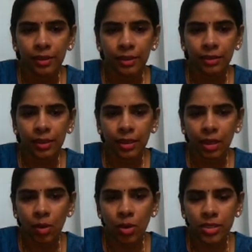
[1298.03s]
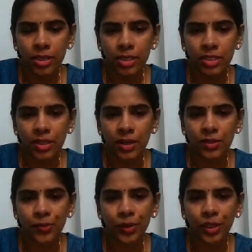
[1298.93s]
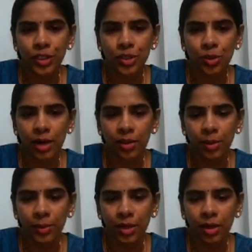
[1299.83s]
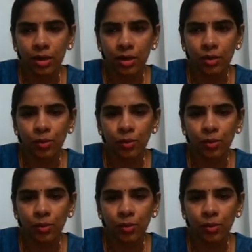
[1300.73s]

The clear water is transferred into another beaker